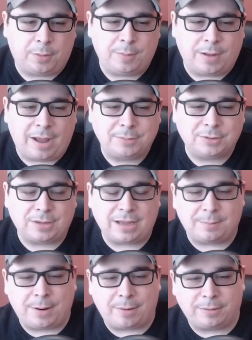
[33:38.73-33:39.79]
Or oh, I was looking
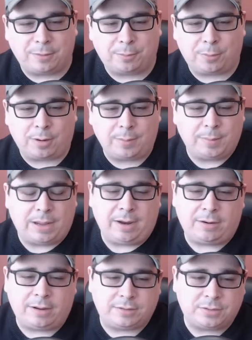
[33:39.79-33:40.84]
at a paralegal program in my
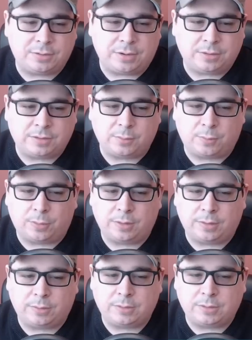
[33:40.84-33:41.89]
area. It's two years. Is it
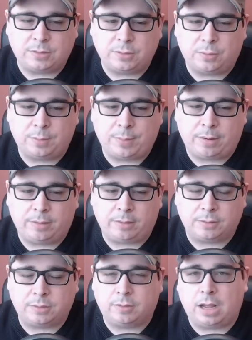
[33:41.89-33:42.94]
worth it to do what
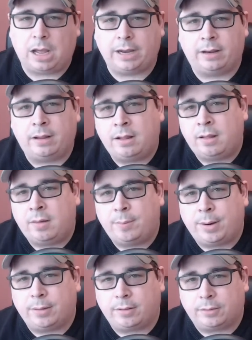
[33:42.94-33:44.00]
paralegals do? God,
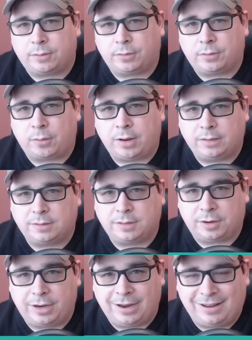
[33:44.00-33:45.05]
paralegals are so
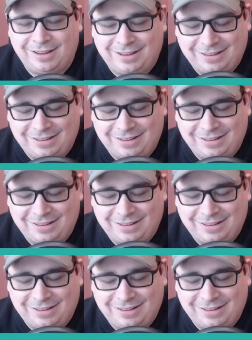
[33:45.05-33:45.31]
necessary.